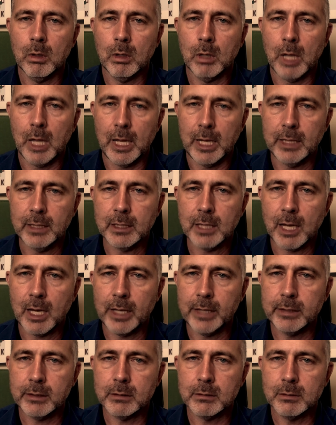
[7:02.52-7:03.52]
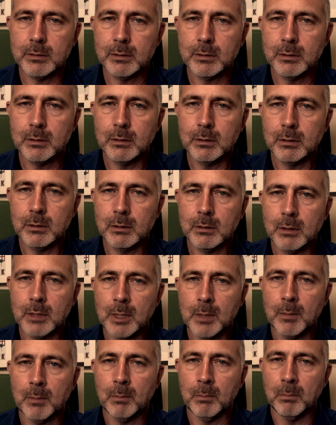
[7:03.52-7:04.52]
hang tight,
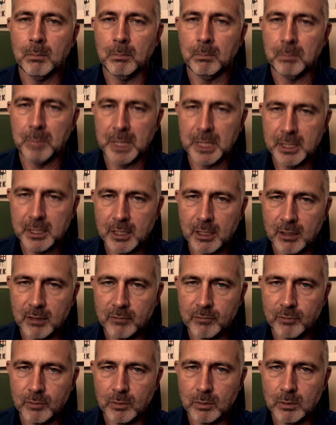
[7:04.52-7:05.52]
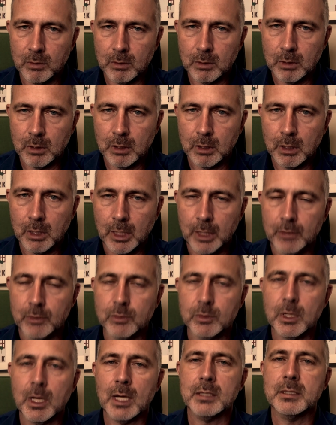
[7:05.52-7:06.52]
be careful, and do
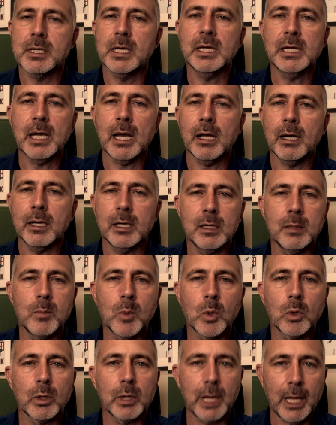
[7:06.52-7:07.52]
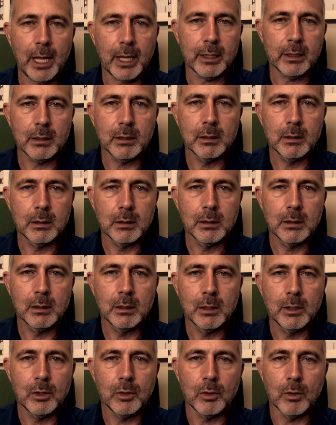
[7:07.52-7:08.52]
not take out any more debt.
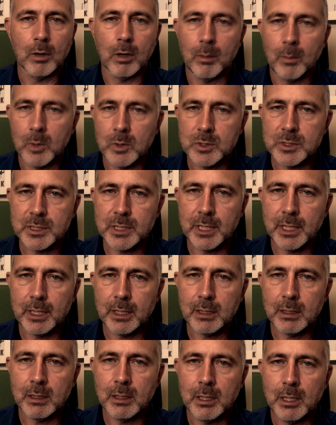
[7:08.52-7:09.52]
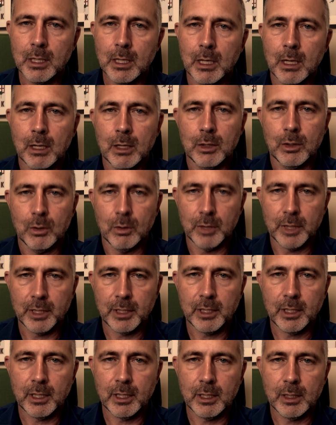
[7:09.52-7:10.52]
You're almost there. Don't get
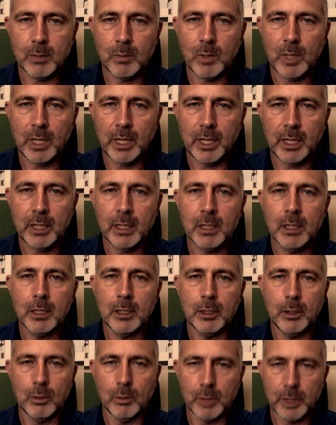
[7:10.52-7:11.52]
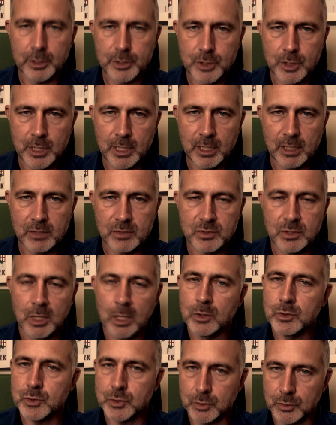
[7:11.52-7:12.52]
carried away. You'll get your house
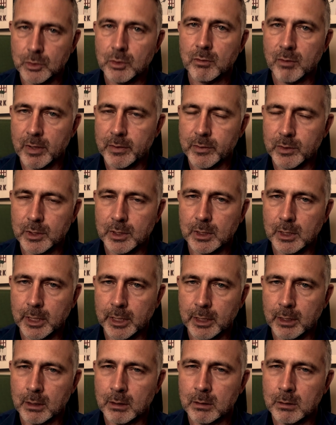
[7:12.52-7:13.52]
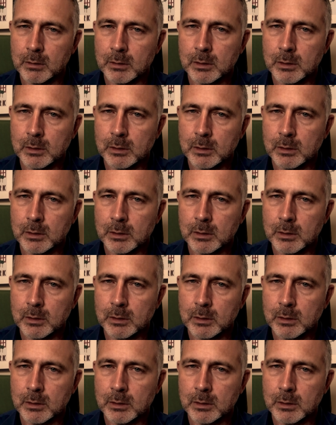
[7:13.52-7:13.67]
sooner rather than later.